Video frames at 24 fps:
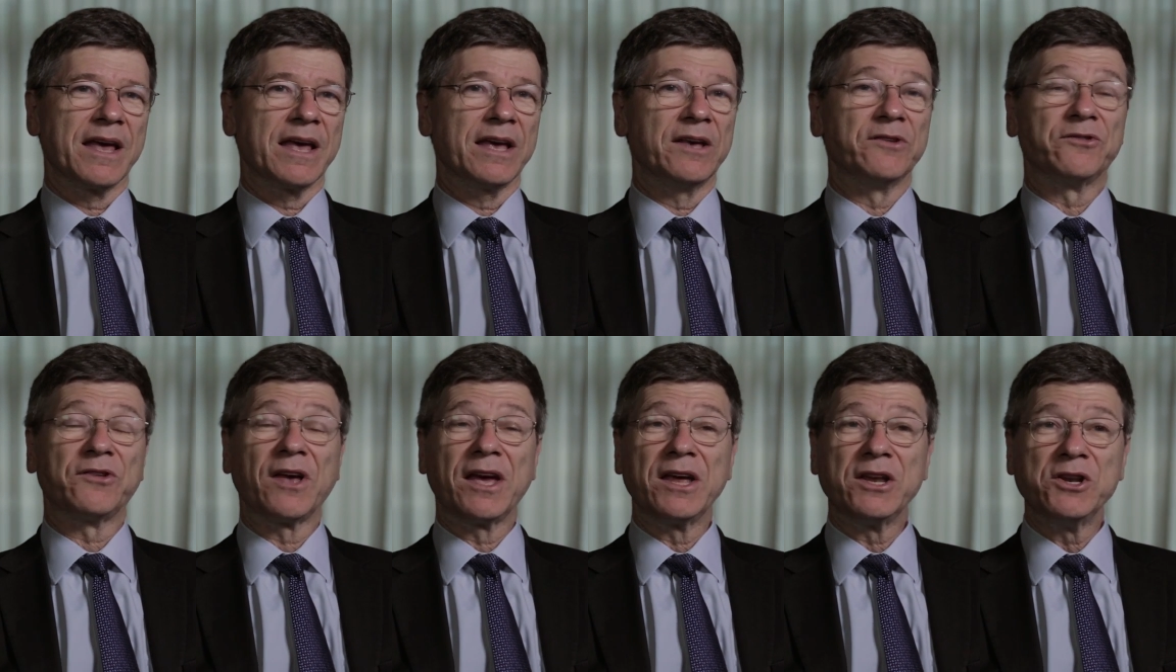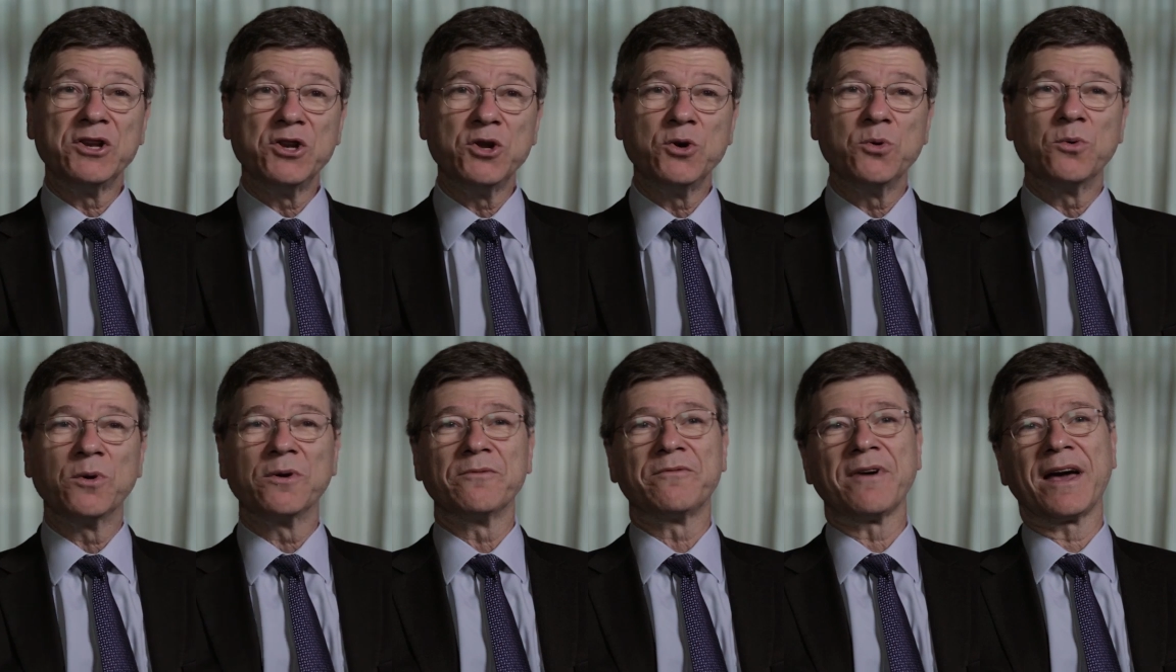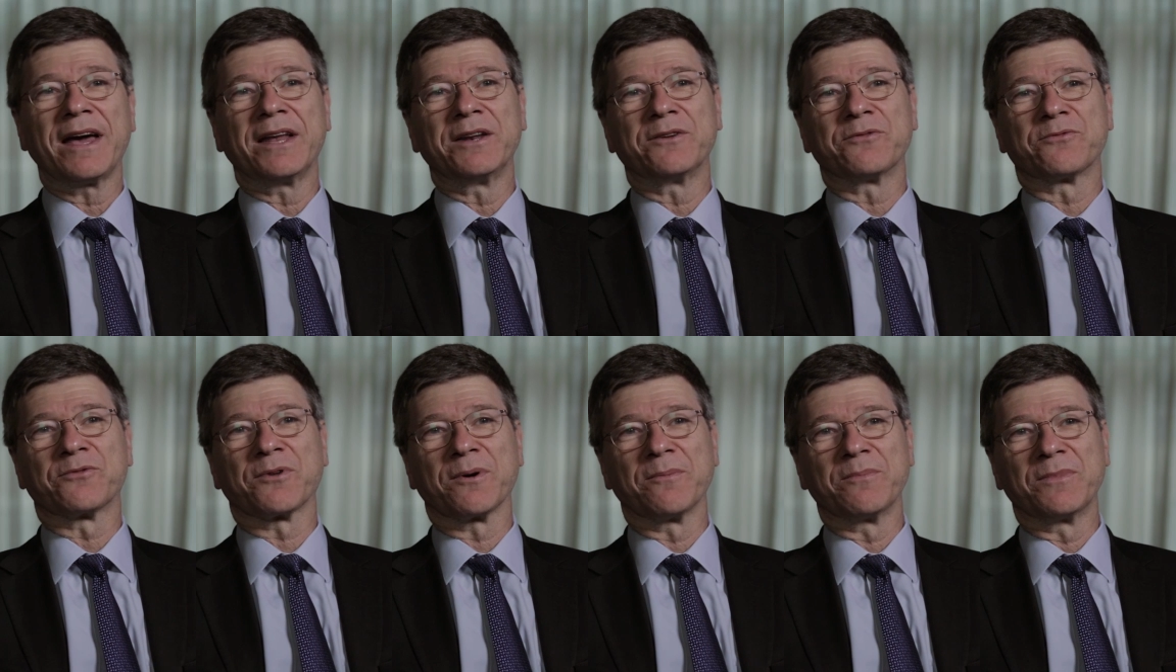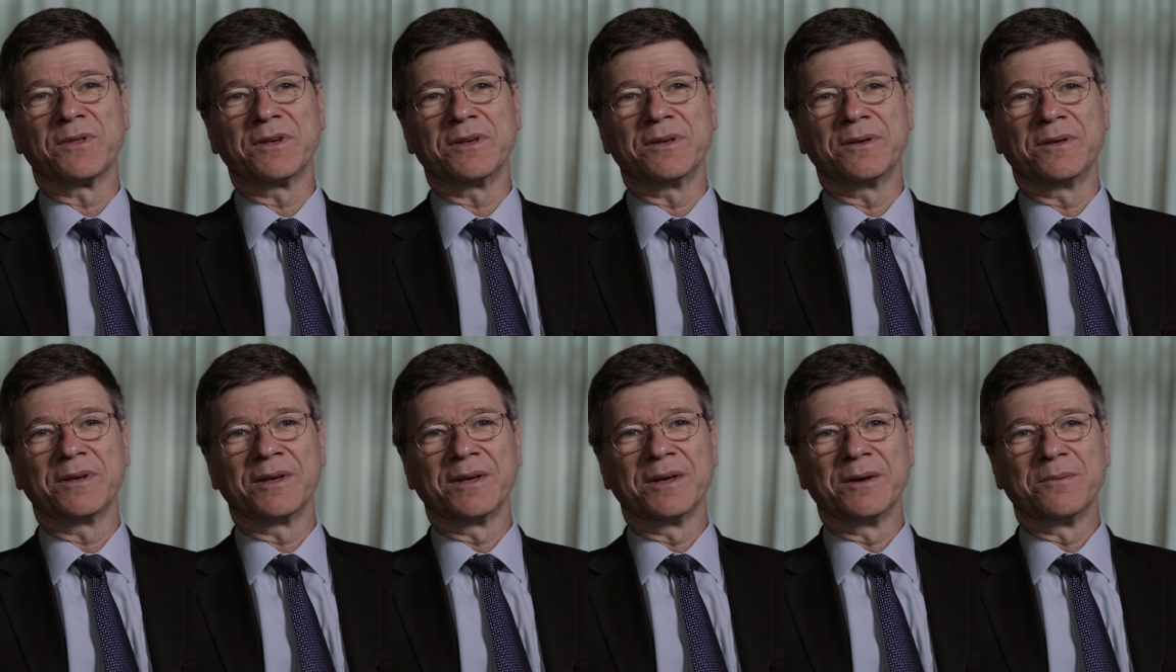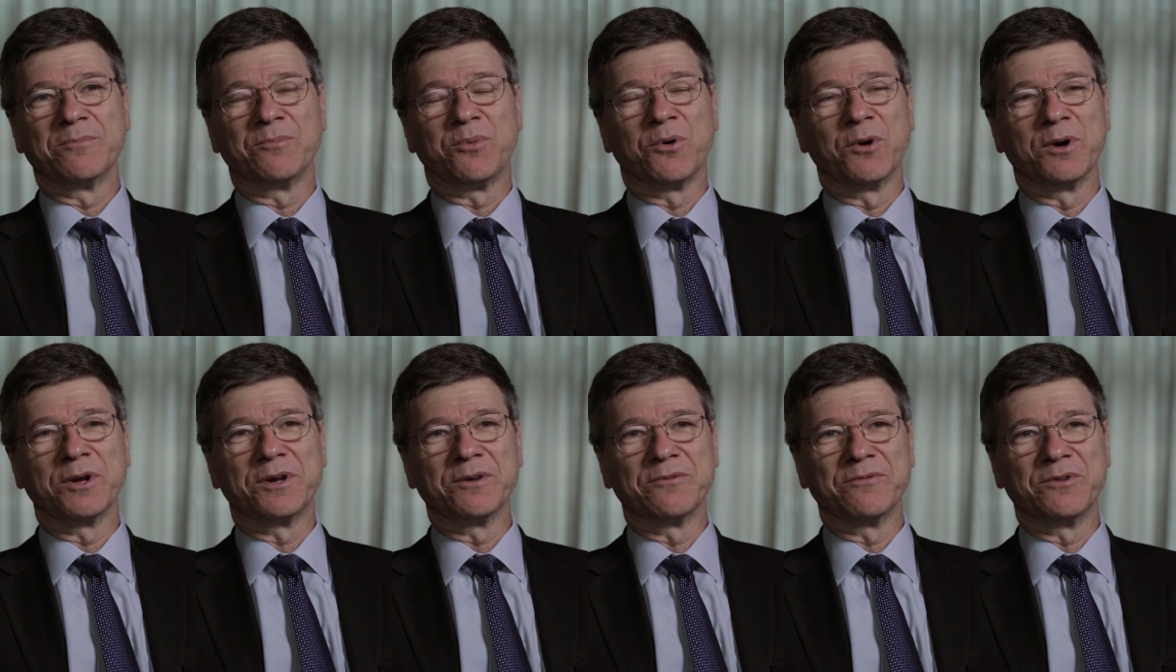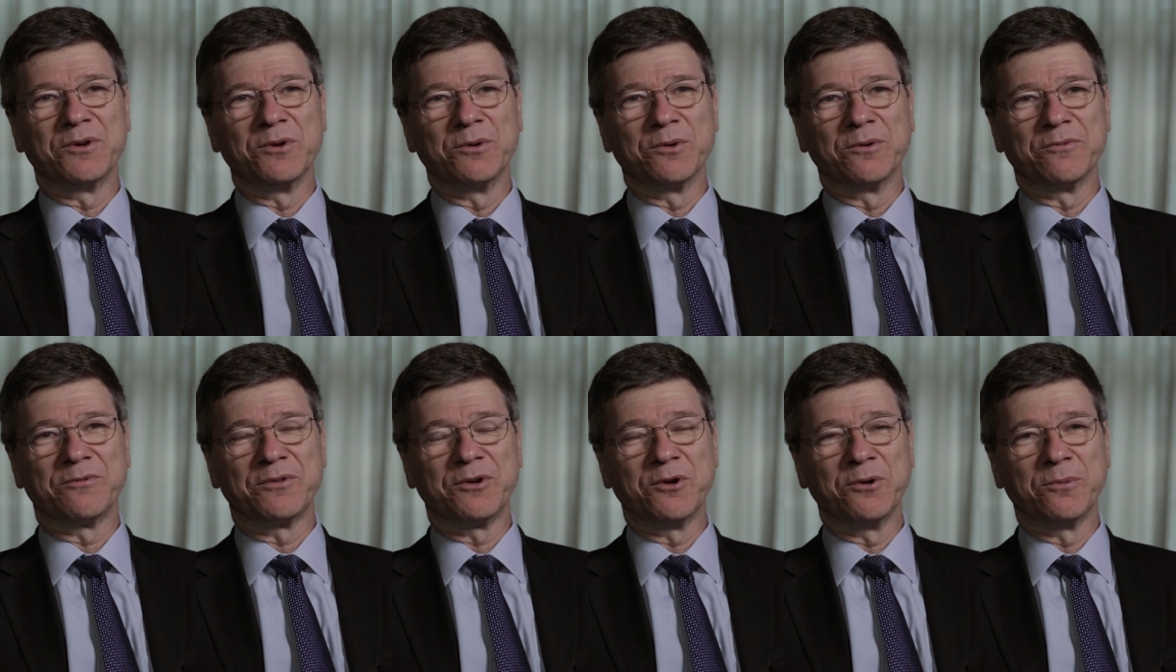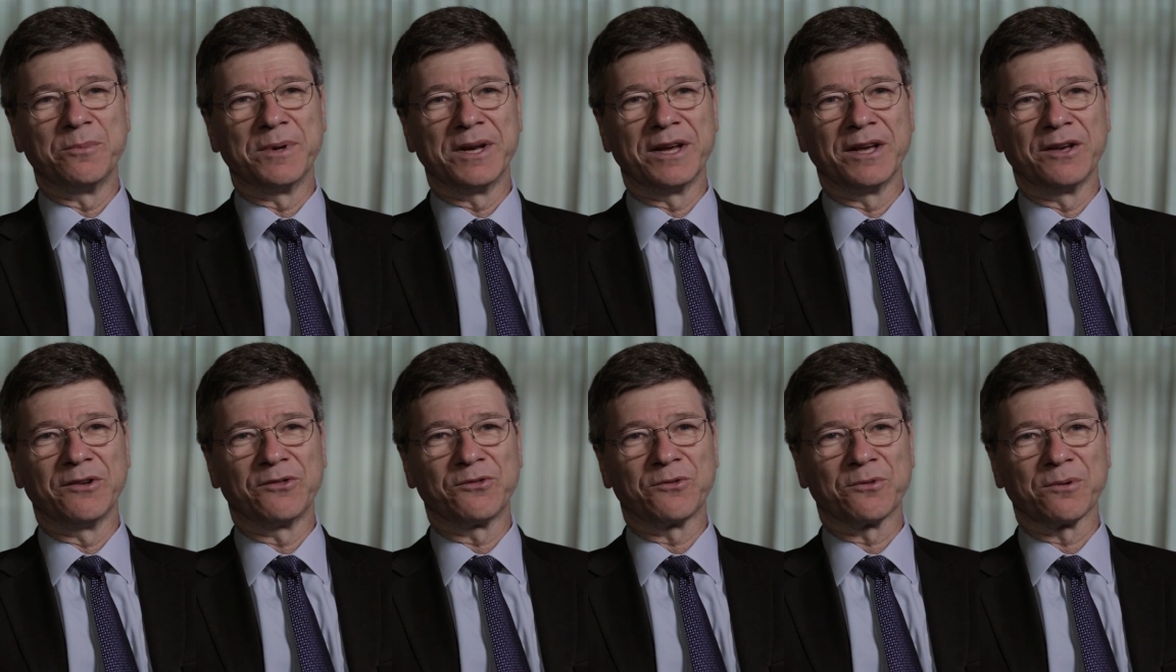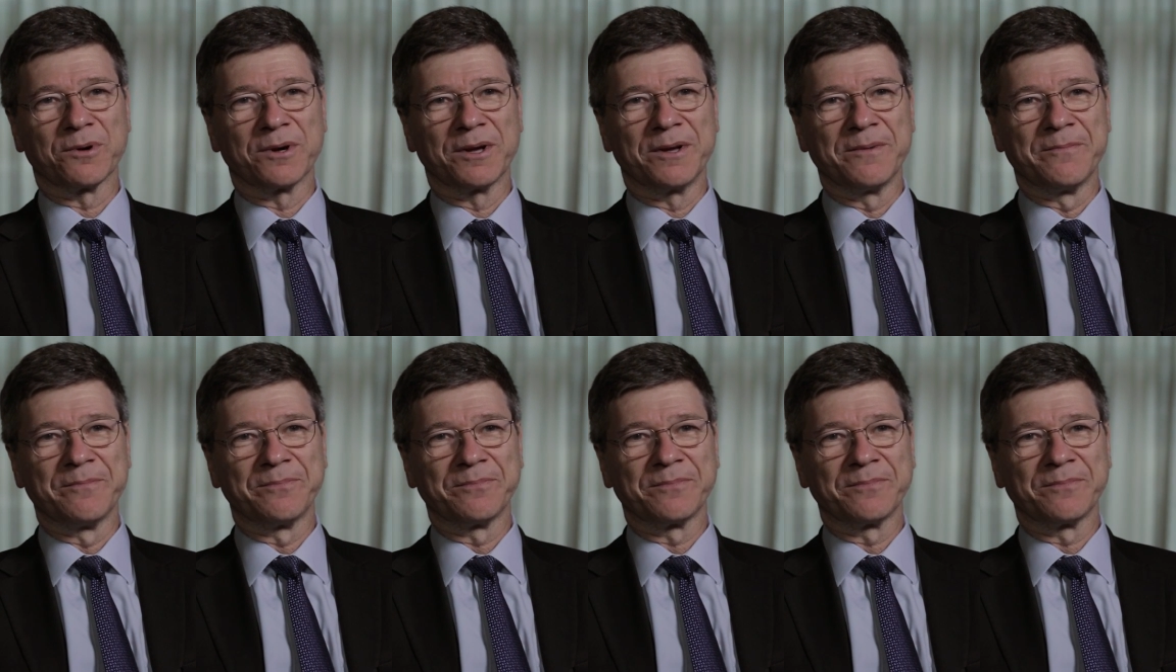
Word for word: is a new event from the point of view of human history.